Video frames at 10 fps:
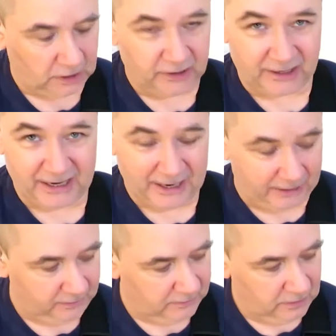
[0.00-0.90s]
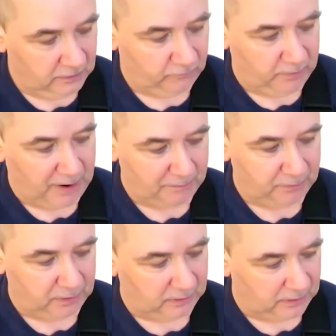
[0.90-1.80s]
And again,
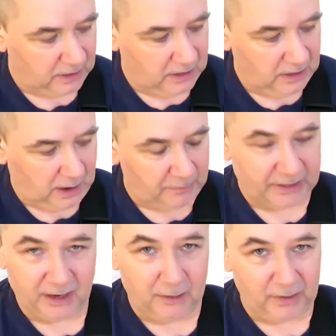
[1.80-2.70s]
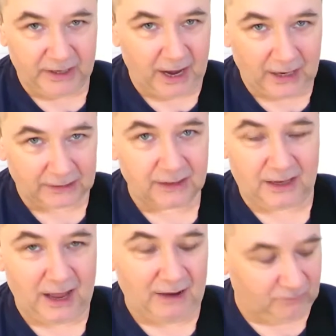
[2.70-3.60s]
remember,
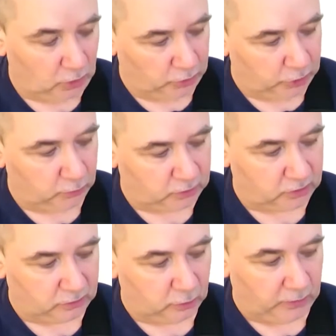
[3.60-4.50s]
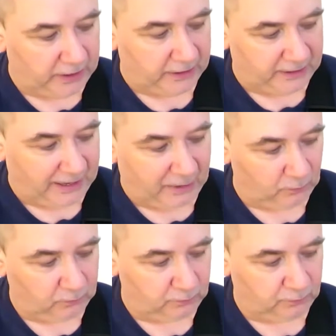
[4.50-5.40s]
I've got used to doing it
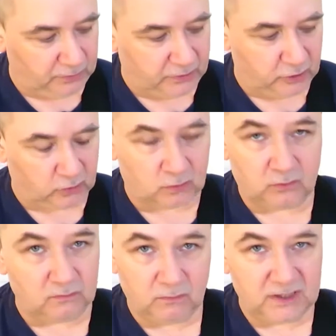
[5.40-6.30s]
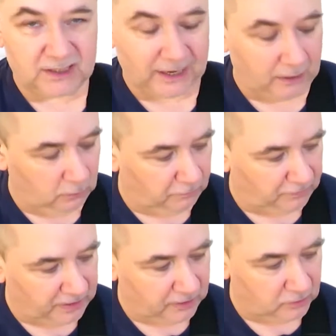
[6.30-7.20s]
now with just single
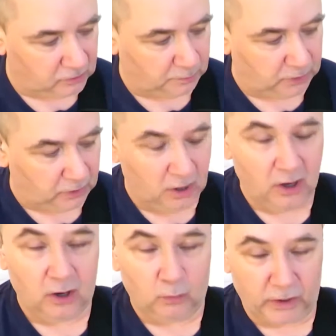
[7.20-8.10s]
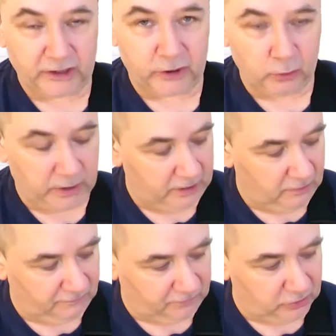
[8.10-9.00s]
fingers, but when you're doing it
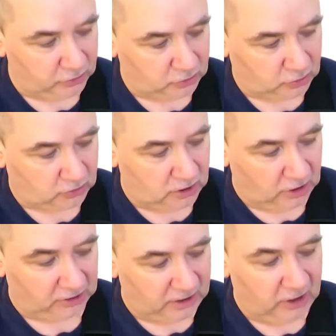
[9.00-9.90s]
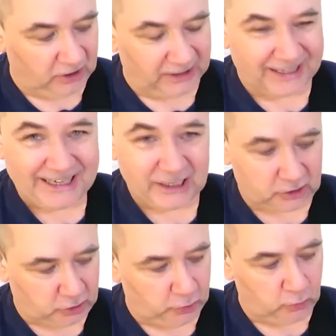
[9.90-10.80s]
at first, at
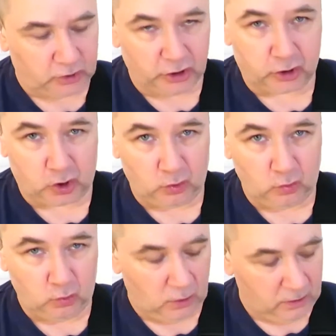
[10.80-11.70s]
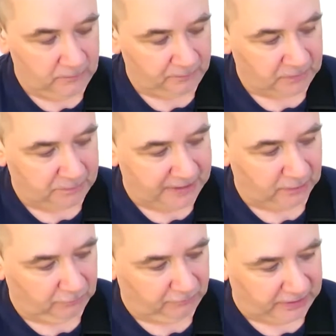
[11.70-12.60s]
least use your 2
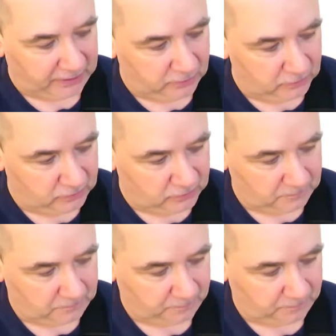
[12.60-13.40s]
middle fingers.